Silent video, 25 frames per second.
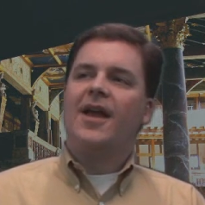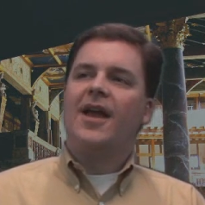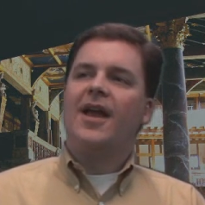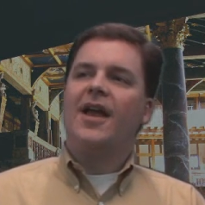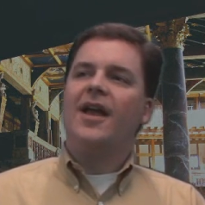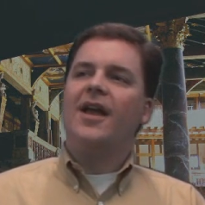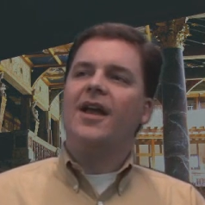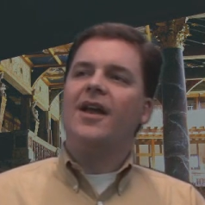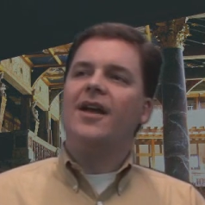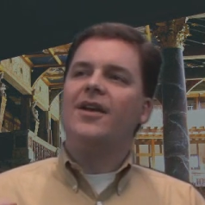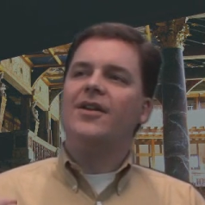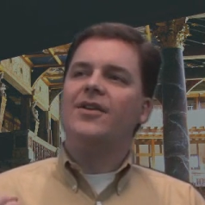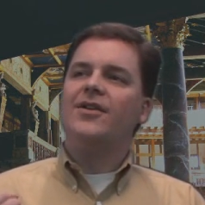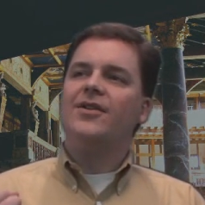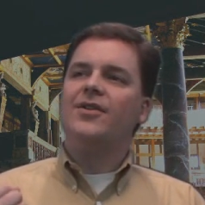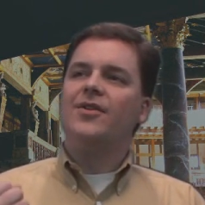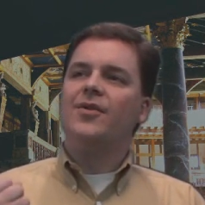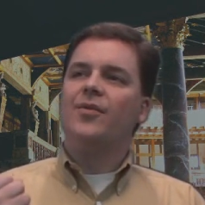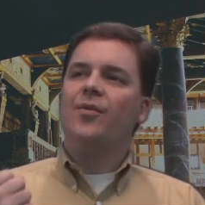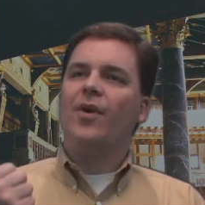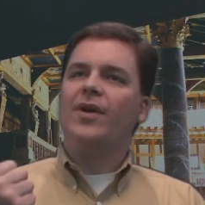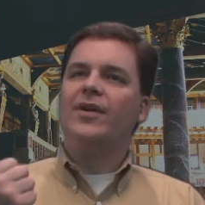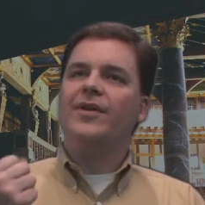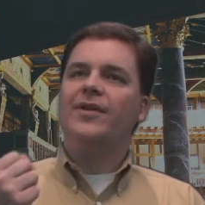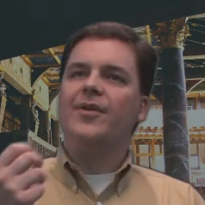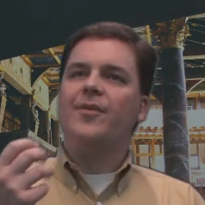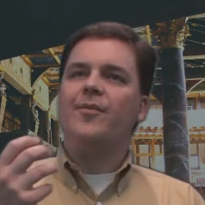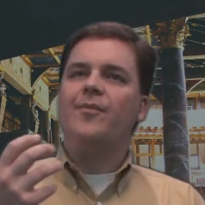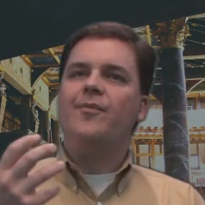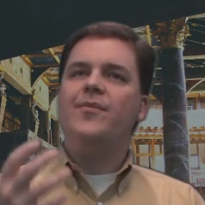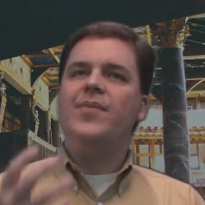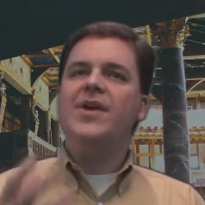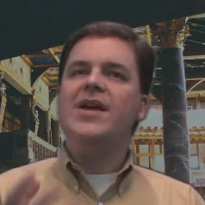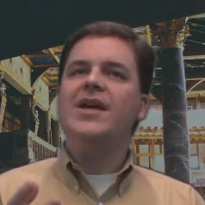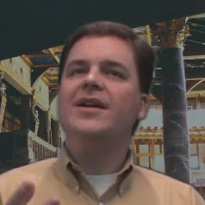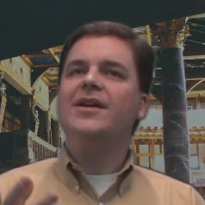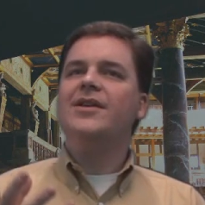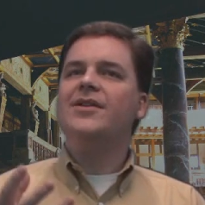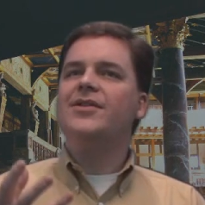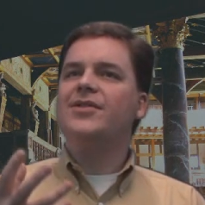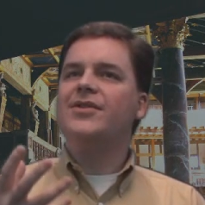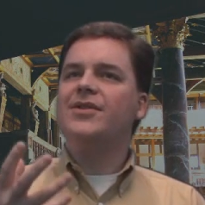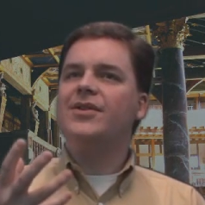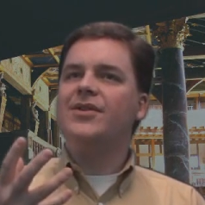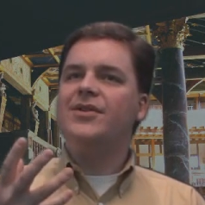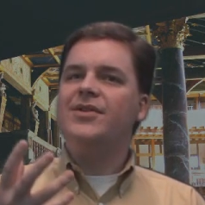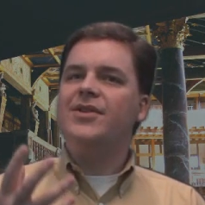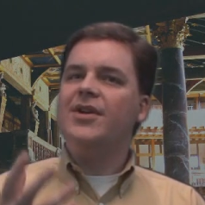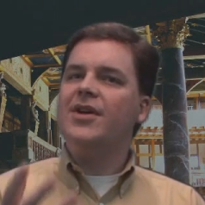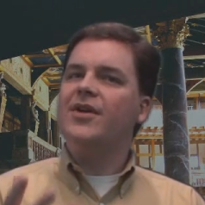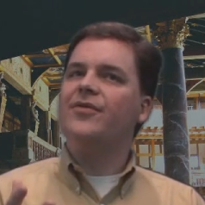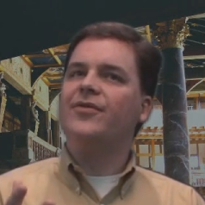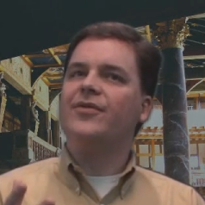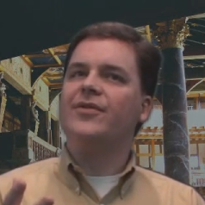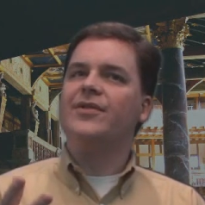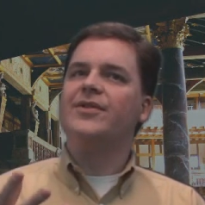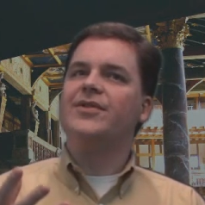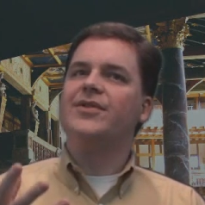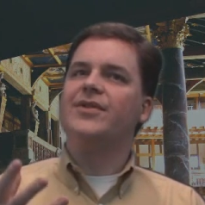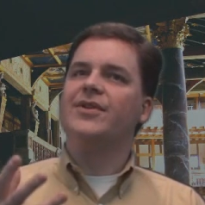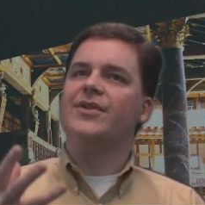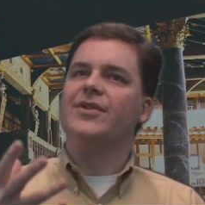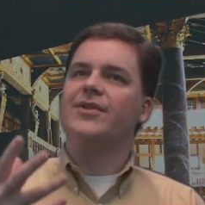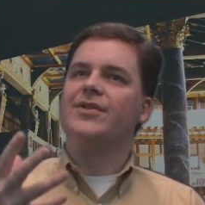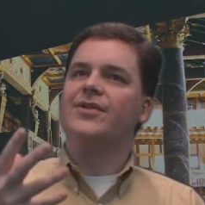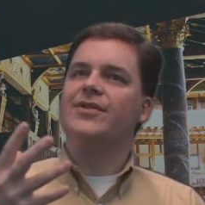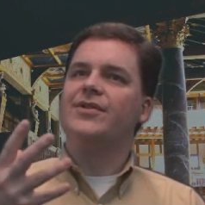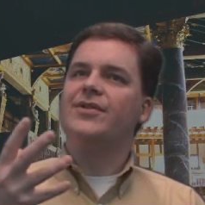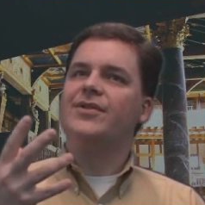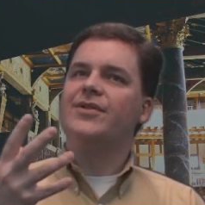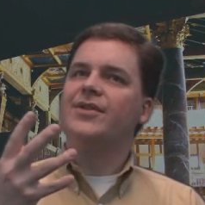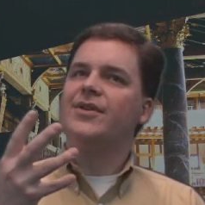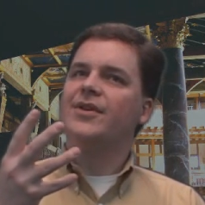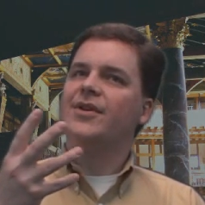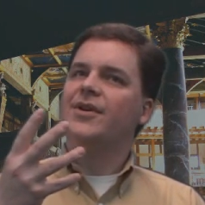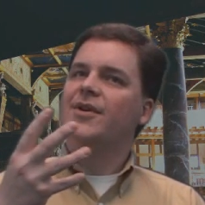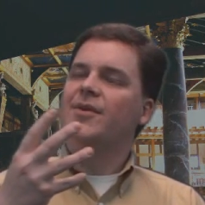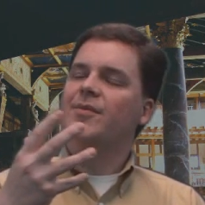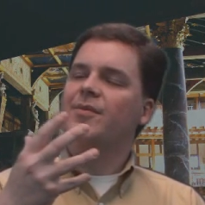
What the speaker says: and one of the biggest differences